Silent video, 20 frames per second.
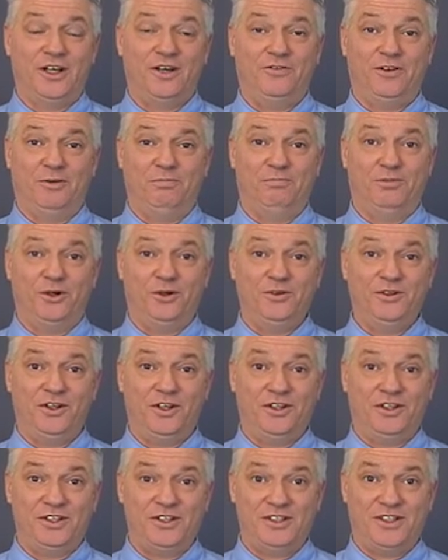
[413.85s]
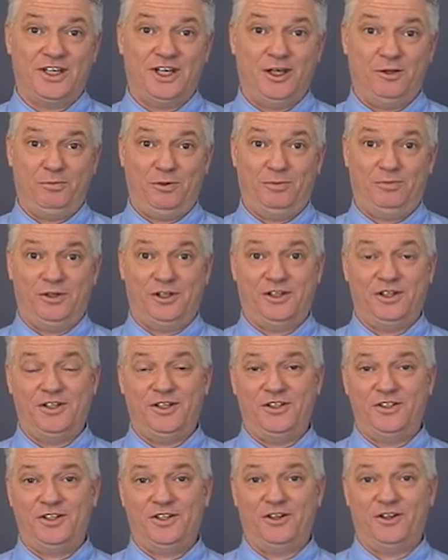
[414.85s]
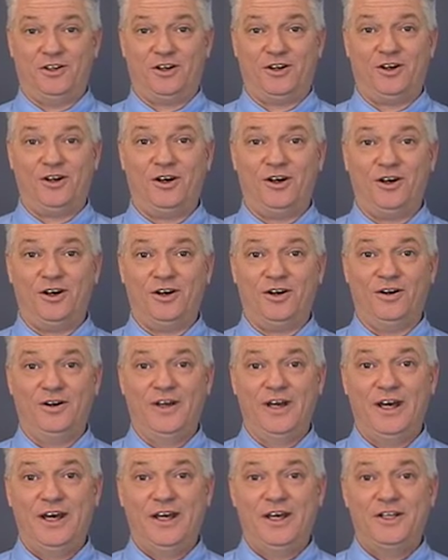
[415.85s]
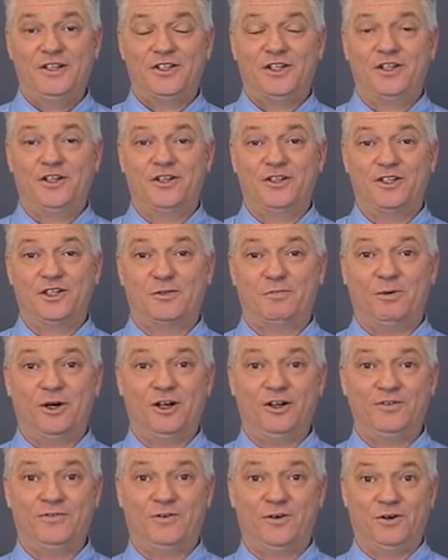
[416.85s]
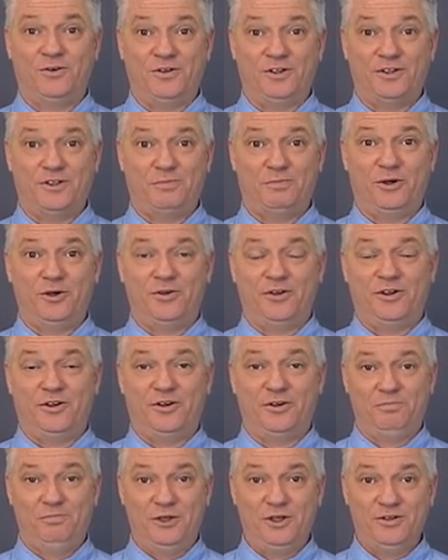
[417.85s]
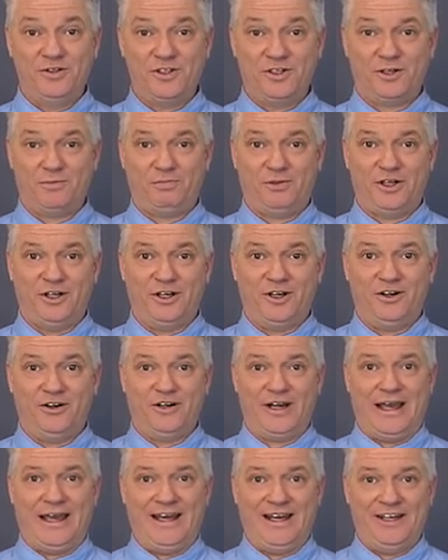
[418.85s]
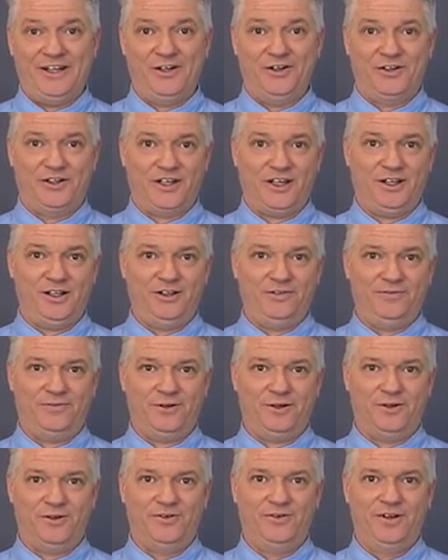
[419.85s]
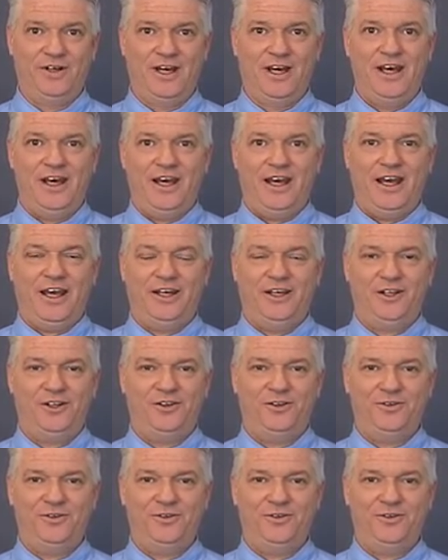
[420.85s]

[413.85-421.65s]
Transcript: having both of these capabilities in your car. So your smartphone is both your music player and your telephone. And you